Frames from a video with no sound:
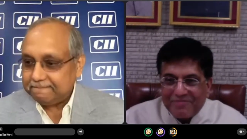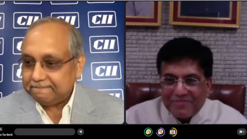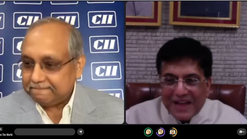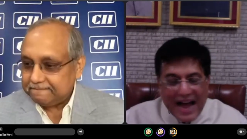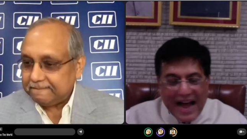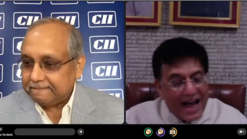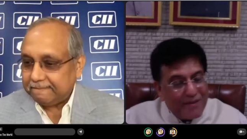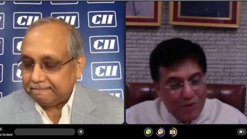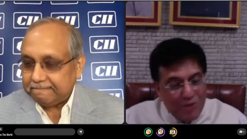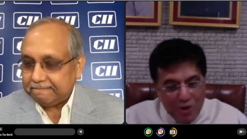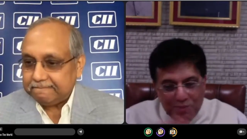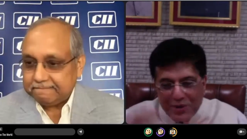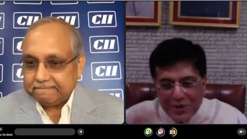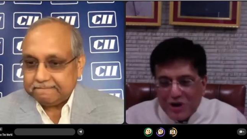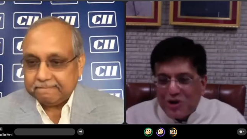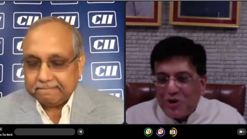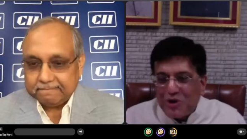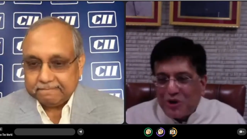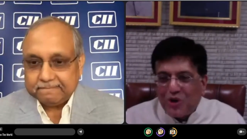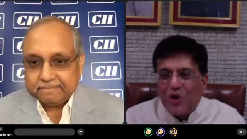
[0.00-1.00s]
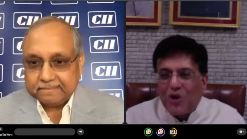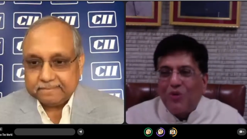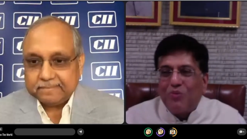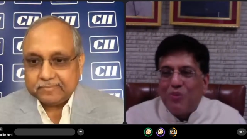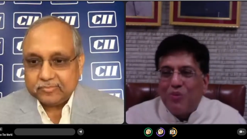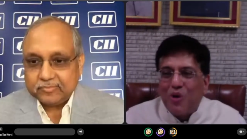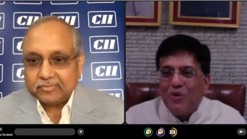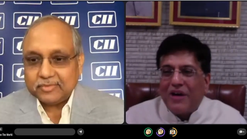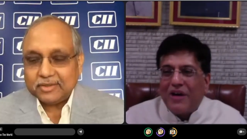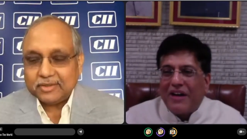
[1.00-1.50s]
Speaker 1: I'm open to go
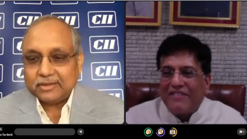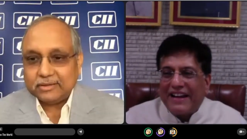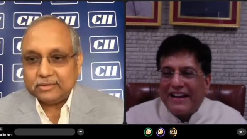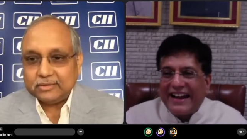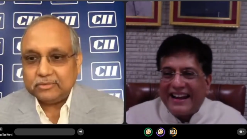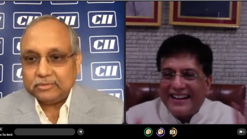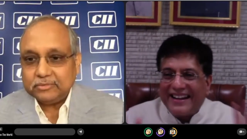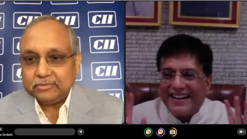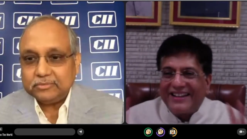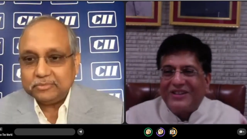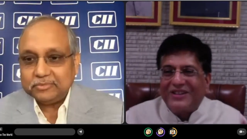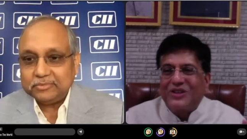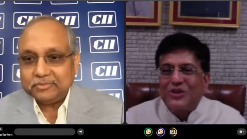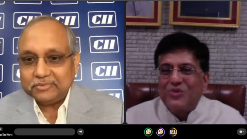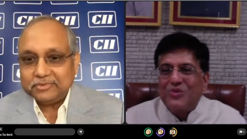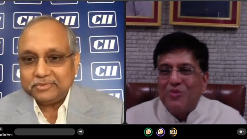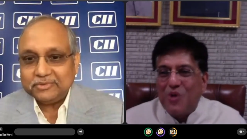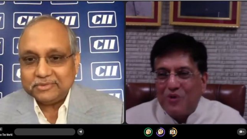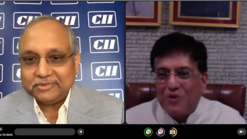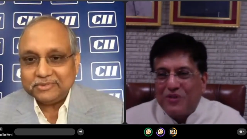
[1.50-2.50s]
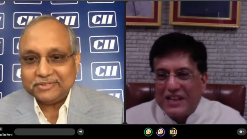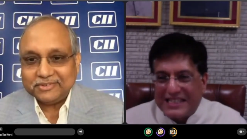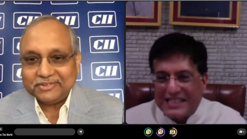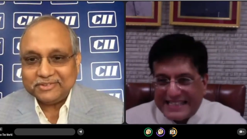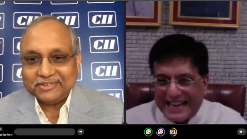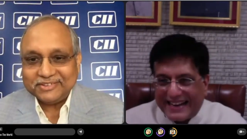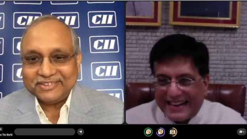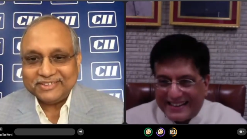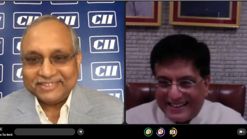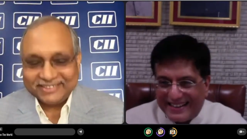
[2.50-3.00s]
move heaven and earth to move the
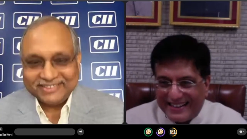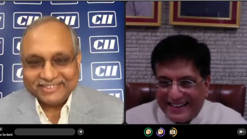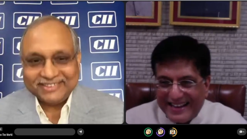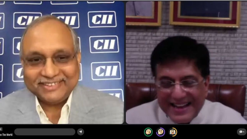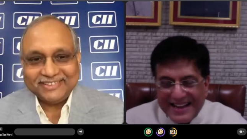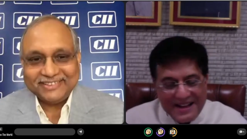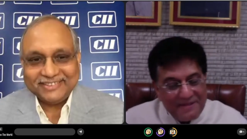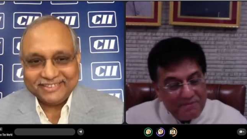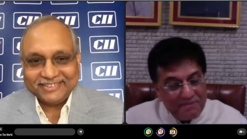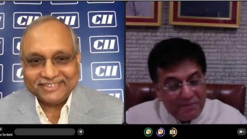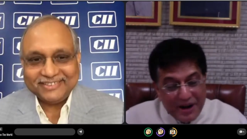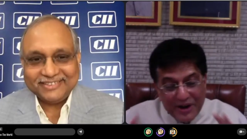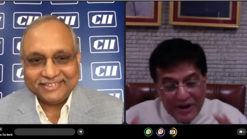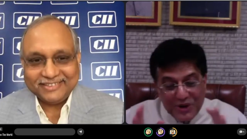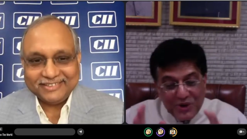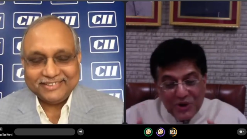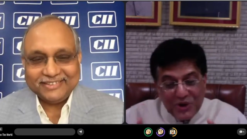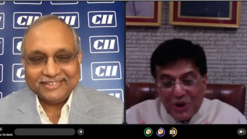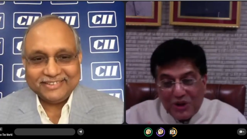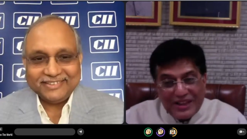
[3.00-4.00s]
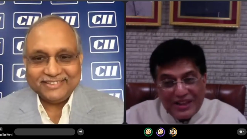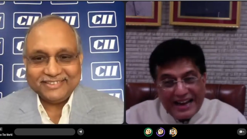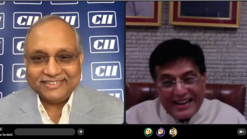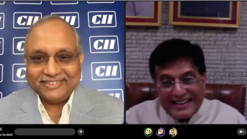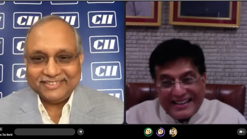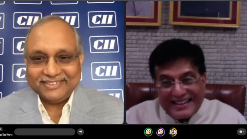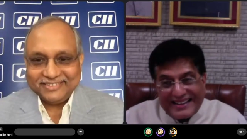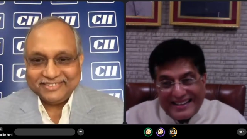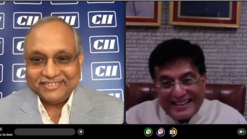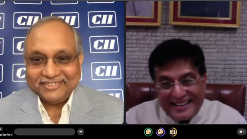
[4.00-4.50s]
sector. But you know that
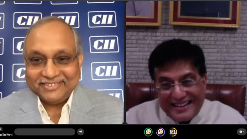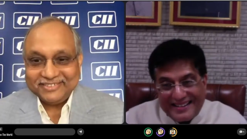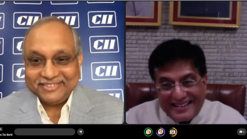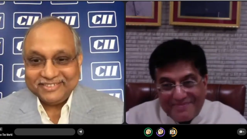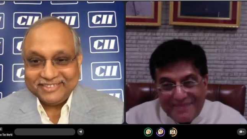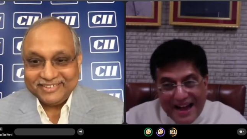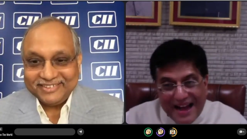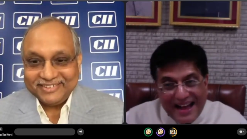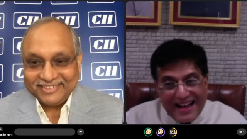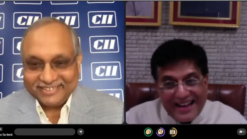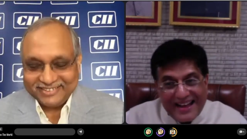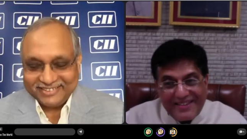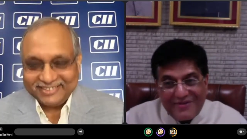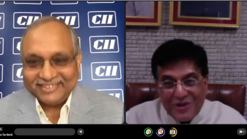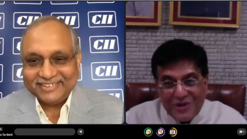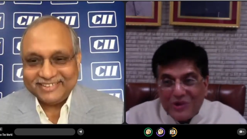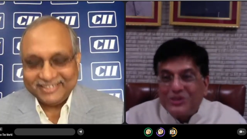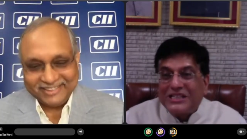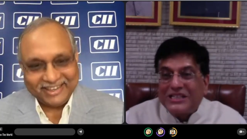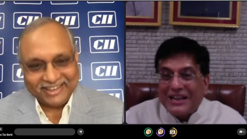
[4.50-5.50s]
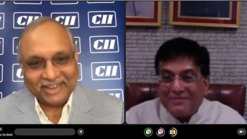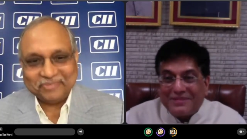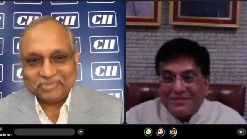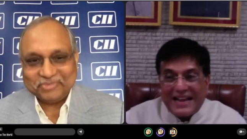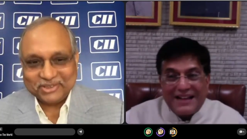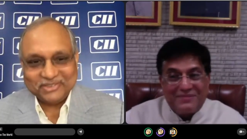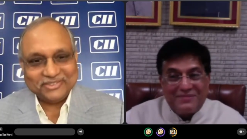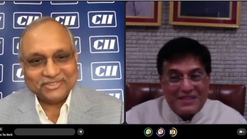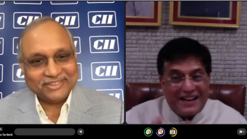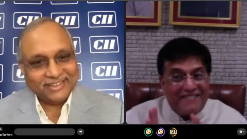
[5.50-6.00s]
uh, my views
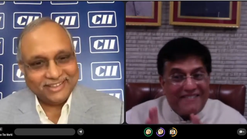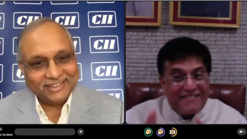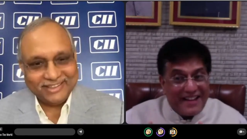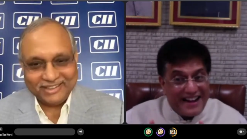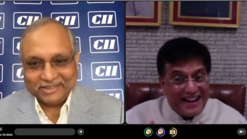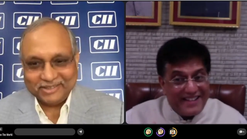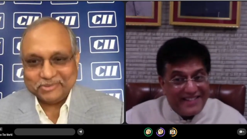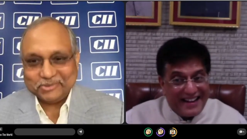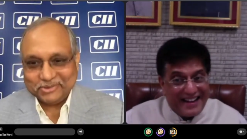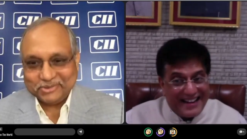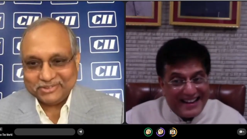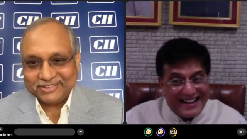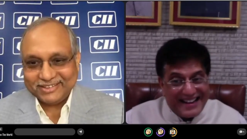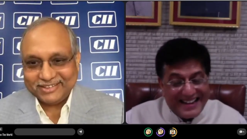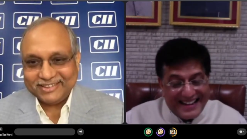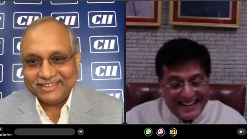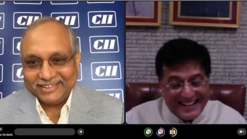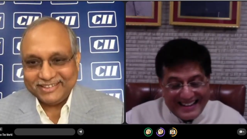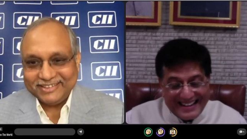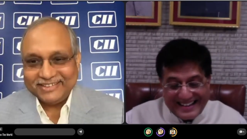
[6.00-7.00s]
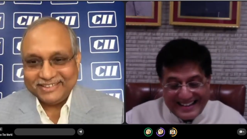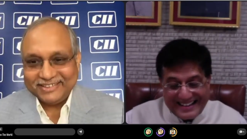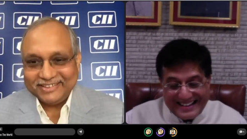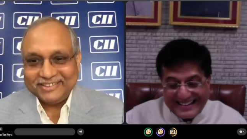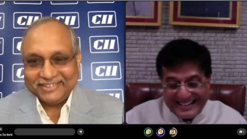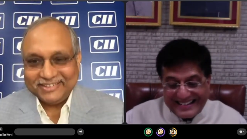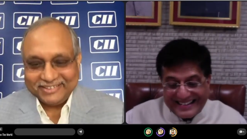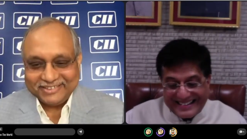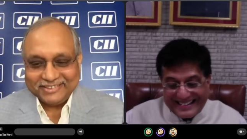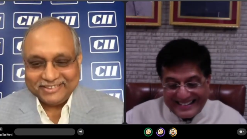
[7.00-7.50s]
sometimes are very, very
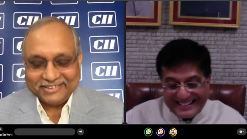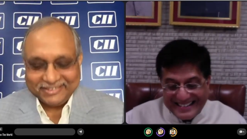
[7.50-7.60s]
uh,